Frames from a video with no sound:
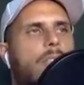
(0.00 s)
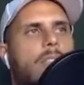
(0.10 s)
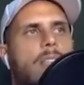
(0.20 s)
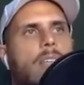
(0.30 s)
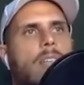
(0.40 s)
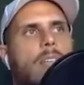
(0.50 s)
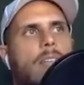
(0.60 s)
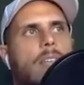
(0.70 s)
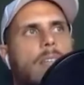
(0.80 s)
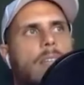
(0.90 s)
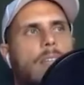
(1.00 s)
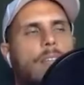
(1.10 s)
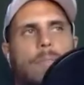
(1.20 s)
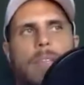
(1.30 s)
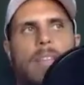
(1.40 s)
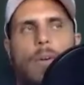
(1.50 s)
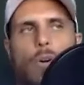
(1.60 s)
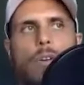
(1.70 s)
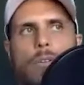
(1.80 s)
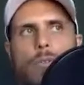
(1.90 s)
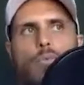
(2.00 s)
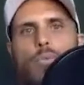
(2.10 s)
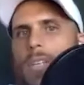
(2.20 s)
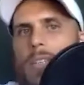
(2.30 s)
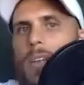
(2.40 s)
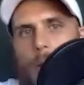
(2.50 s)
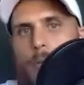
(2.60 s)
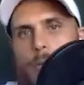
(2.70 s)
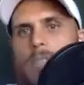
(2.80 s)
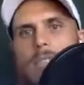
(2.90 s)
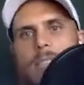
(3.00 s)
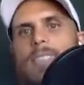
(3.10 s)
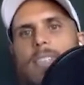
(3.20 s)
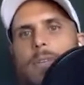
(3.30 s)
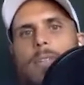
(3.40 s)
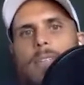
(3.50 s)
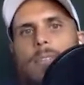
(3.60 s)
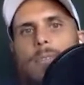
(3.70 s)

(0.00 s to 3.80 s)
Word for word: And you know, they weren't written codes necessarily.